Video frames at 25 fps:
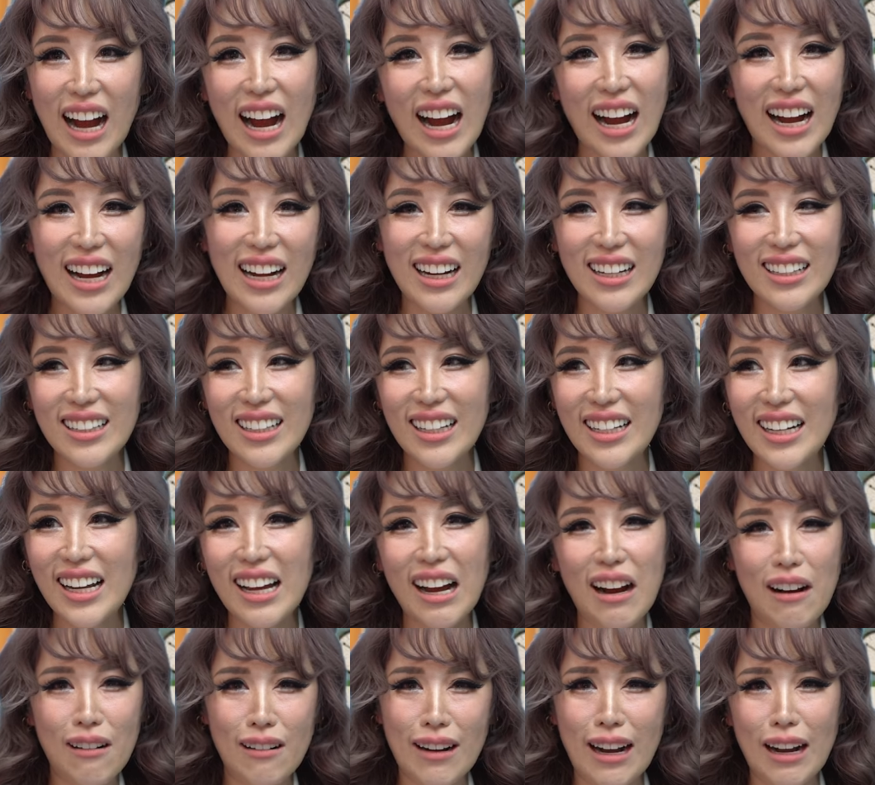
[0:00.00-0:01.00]
huh, like
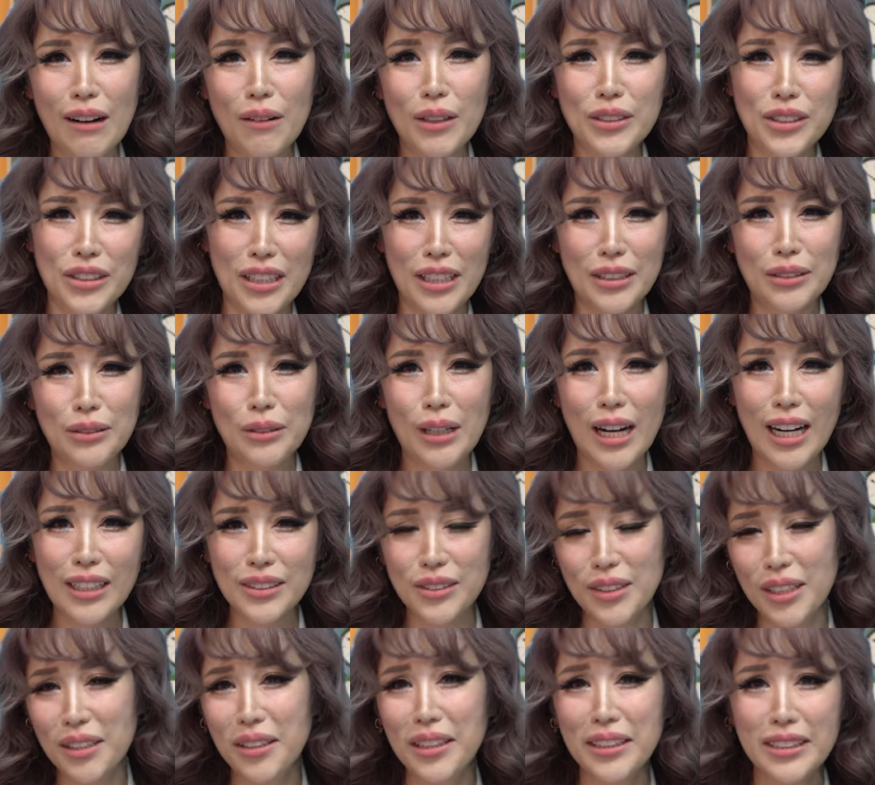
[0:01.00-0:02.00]
that how ah, what should I do ah?
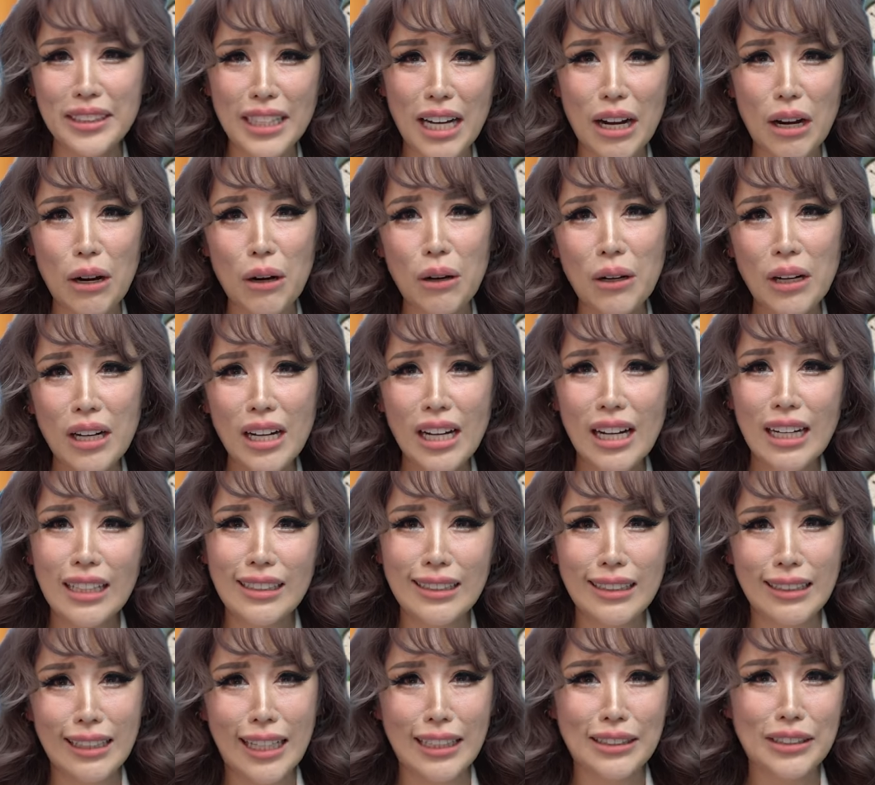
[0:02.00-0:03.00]
Should I go and tell
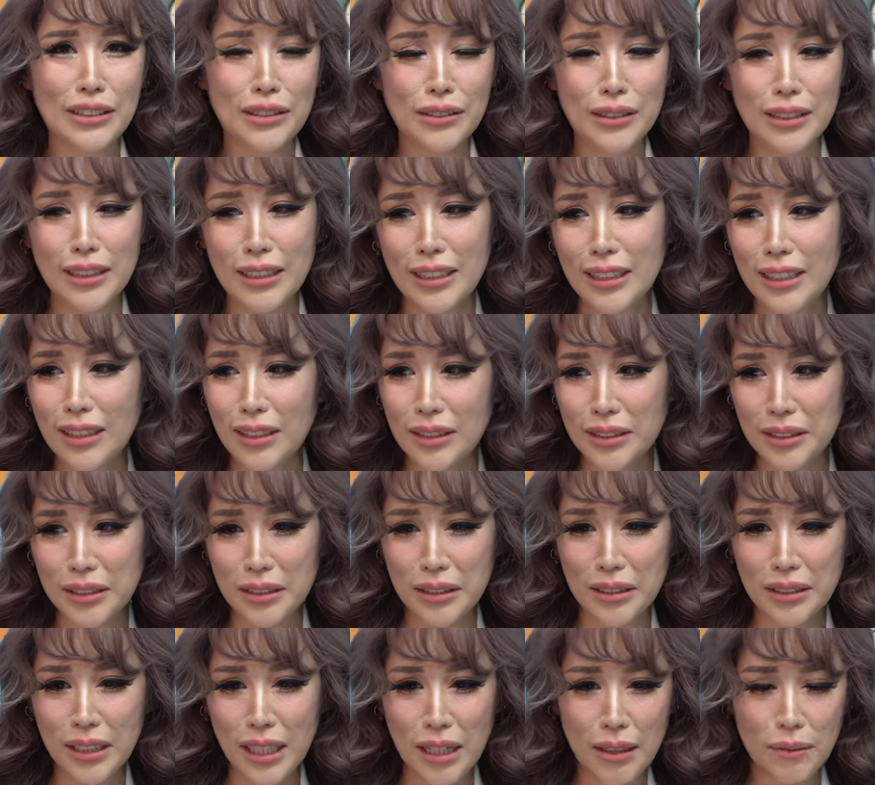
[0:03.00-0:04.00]
the lecturer or
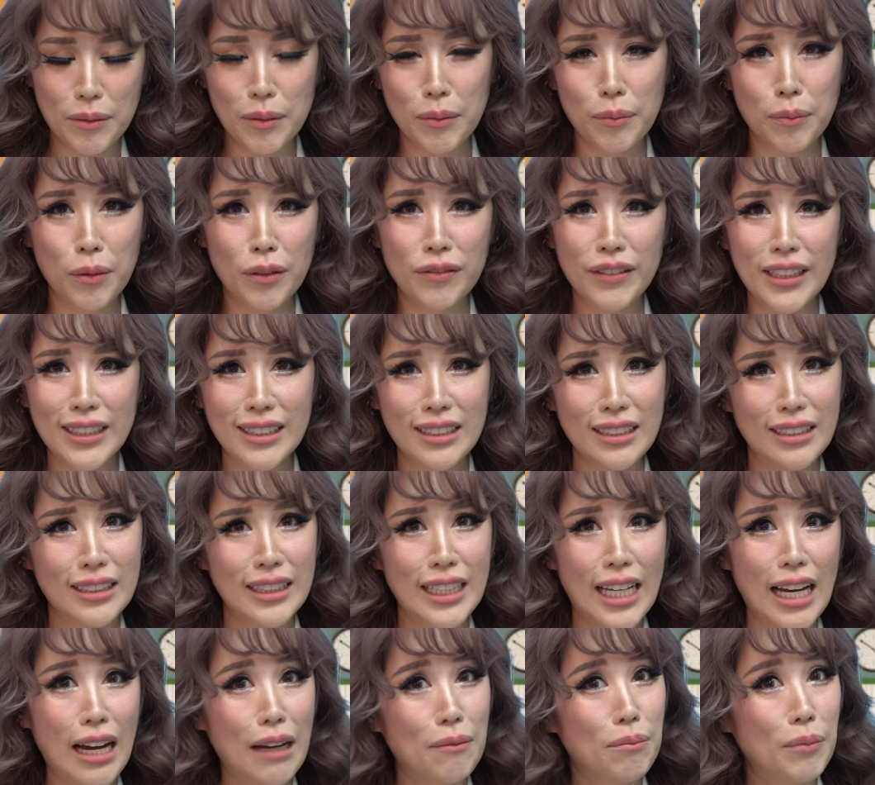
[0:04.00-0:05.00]
the, like the professor
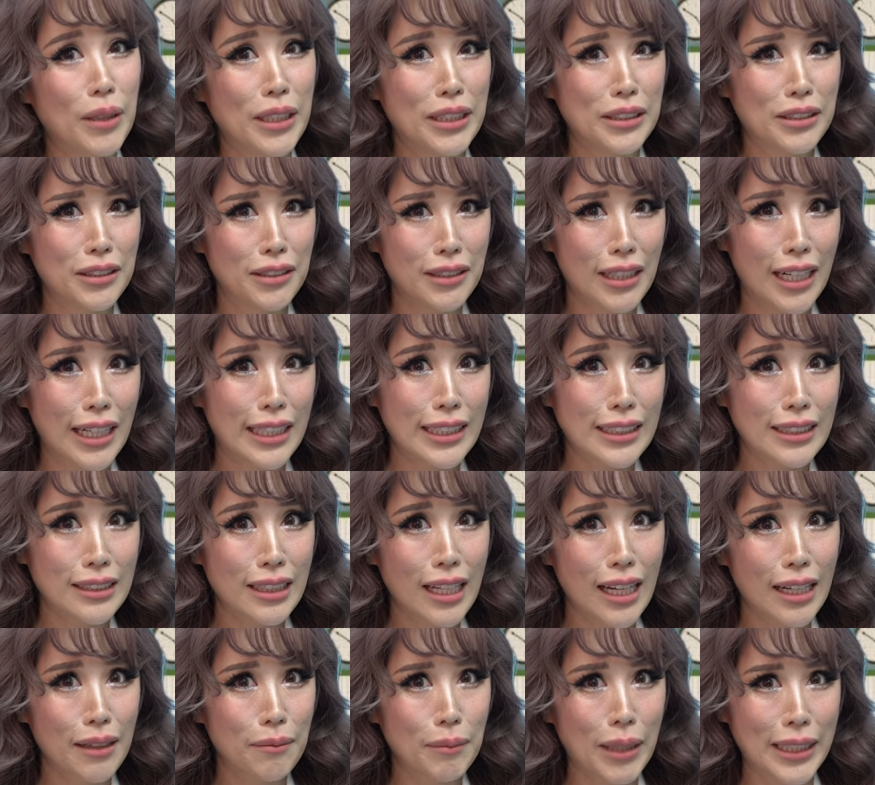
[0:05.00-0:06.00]
that I plagiarized
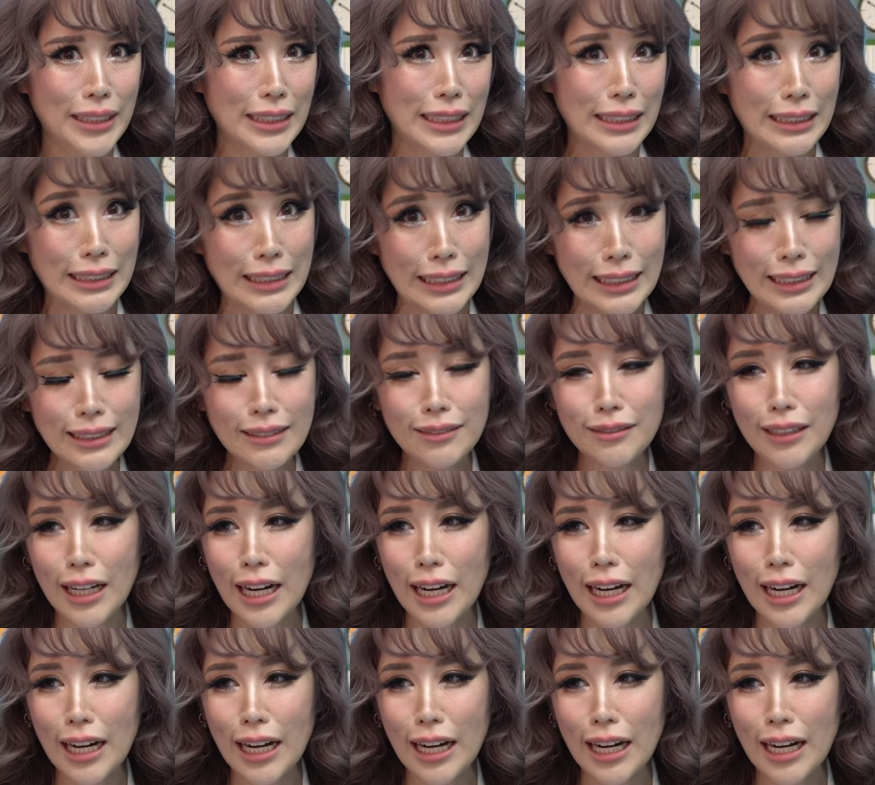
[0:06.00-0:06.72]
like my thesis,